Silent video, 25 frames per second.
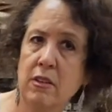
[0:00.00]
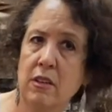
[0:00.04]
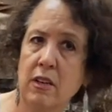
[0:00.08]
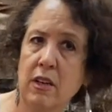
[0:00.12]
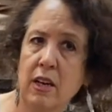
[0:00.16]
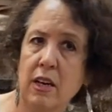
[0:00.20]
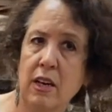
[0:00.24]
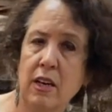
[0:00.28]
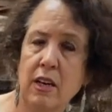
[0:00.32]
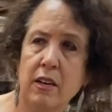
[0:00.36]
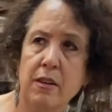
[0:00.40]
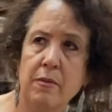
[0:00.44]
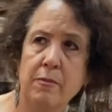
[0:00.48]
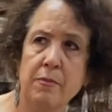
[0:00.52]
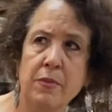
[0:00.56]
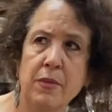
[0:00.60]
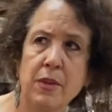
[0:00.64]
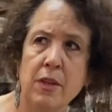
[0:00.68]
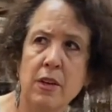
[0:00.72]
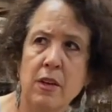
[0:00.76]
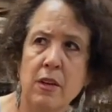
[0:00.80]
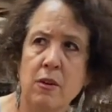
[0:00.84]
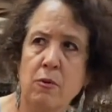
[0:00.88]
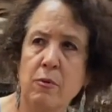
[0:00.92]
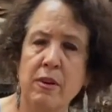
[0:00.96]
mm. um,
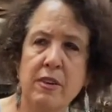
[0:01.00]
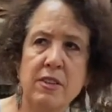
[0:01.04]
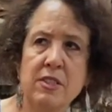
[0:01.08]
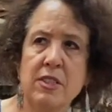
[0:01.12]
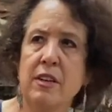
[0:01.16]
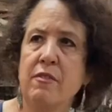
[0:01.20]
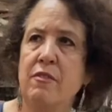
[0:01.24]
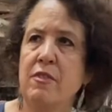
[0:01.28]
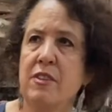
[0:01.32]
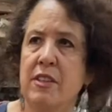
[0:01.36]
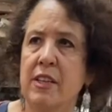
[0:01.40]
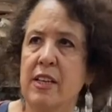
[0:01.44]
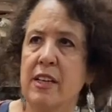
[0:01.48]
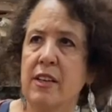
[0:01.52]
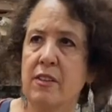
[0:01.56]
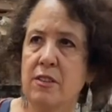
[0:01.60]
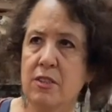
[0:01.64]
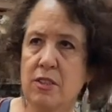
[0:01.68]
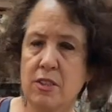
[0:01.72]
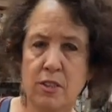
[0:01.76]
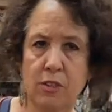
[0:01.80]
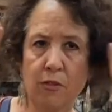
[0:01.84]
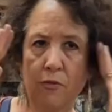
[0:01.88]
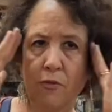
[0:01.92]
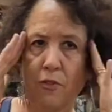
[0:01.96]
whereas everything else
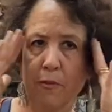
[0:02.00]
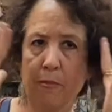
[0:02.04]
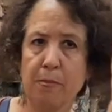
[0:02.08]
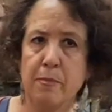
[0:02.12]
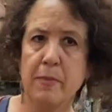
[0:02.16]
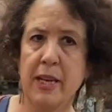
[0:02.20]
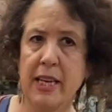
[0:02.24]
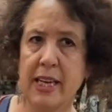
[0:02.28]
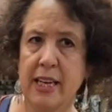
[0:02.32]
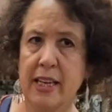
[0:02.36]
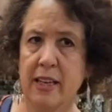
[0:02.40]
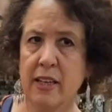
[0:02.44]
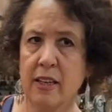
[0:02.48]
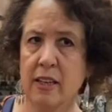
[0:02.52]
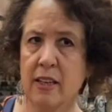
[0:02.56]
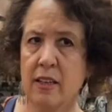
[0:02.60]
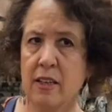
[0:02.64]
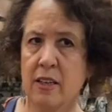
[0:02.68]
is from me.